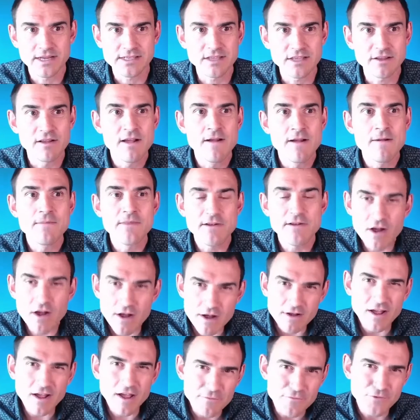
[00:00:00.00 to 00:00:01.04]
So there
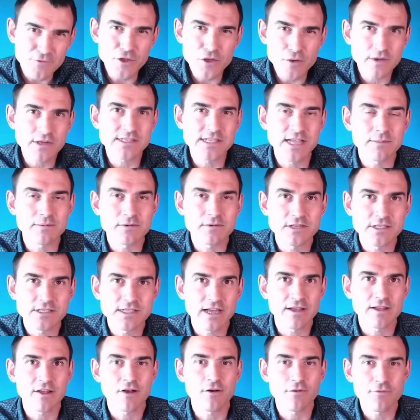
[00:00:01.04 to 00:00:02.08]
are a few exceptions
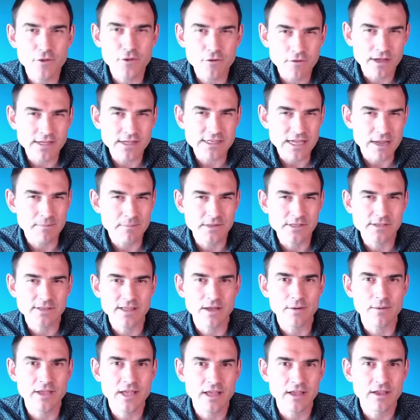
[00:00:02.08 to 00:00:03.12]
or a few examples of
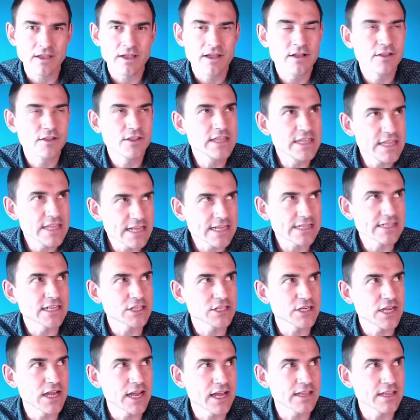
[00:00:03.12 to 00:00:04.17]
that where you need to
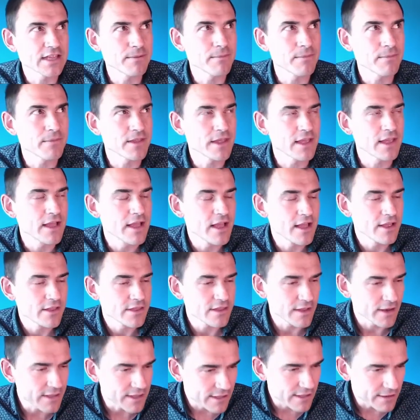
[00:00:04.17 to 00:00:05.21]
share
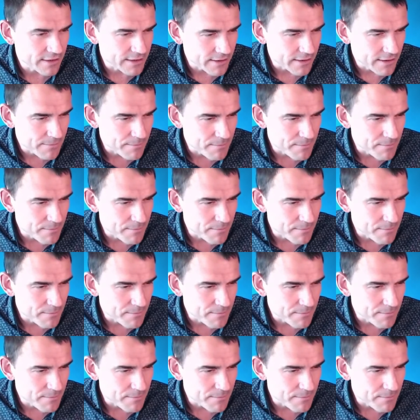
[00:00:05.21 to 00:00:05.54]
the